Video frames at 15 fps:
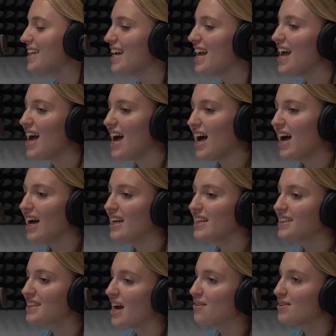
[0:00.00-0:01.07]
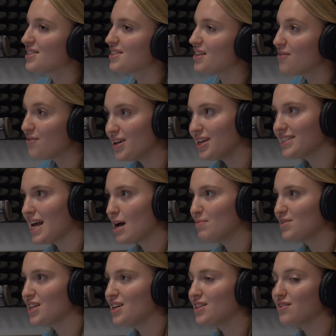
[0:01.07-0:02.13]
you. And that was the first
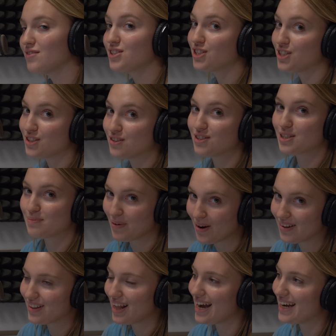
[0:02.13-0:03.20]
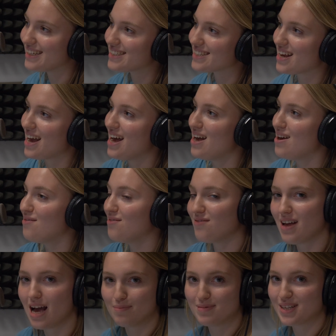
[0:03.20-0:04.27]
episode of Student Spotlight,
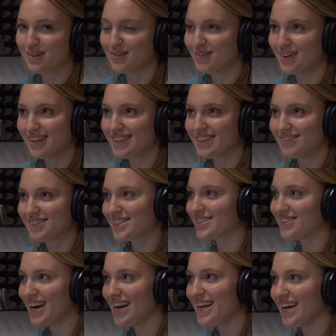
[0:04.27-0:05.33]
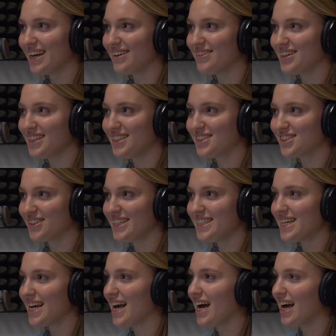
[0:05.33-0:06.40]
episode 1. It was great. I really
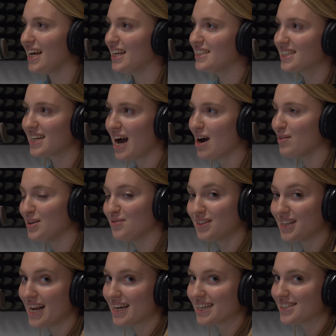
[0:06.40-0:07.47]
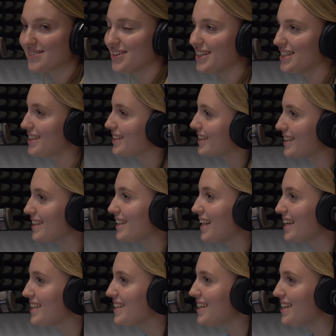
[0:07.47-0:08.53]
enjoyed it and can't wait for the next one.
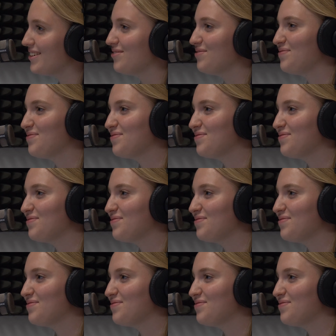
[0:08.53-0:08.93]
Thank you.